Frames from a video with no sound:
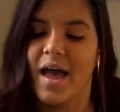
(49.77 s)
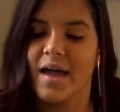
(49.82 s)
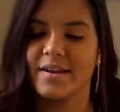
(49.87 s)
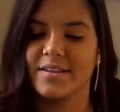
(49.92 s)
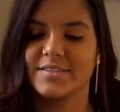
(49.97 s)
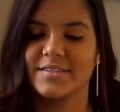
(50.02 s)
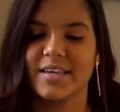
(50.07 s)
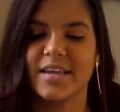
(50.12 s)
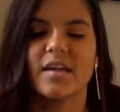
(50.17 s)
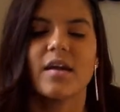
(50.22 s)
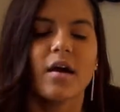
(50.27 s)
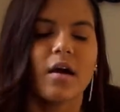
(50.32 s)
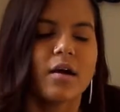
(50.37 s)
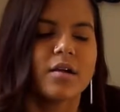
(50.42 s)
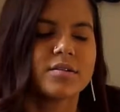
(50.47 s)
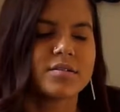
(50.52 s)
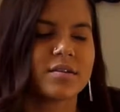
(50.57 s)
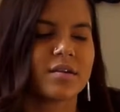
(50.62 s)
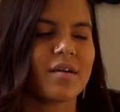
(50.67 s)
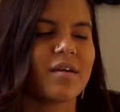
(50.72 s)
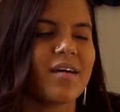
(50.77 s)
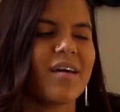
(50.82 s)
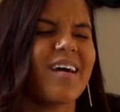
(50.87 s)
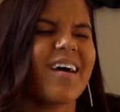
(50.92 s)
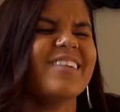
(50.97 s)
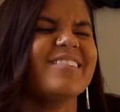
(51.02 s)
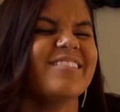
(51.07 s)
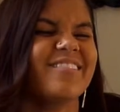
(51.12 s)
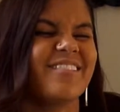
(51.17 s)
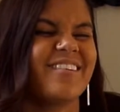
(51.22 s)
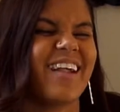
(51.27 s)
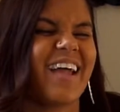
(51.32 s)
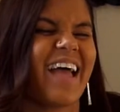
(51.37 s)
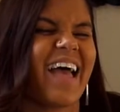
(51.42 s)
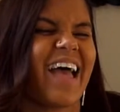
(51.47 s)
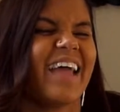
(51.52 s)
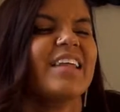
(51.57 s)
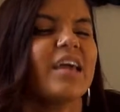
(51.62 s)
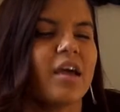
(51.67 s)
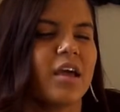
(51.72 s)
And it's like, turn
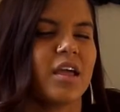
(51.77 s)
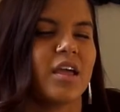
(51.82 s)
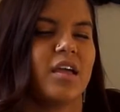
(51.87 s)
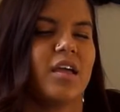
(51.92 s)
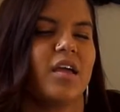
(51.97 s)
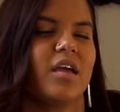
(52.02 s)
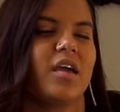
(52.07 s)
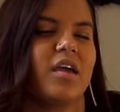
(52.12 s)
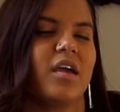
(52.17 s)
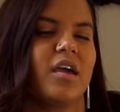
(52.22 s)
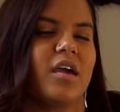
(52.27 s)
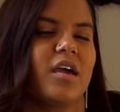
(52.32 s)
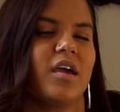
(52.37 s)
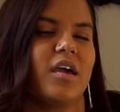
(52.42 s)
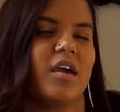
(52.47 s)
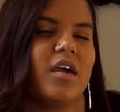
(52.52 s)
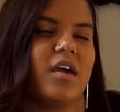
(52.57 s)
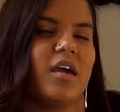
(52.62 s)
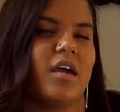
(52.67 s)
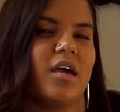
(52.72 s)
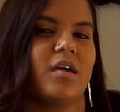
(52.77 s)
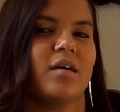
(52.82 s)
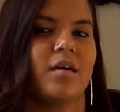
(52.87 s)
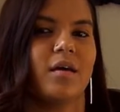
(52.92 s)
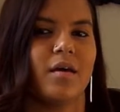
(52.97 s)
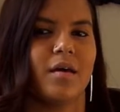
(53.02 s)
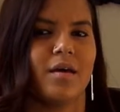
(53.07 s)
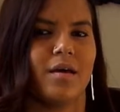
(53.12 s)
right here.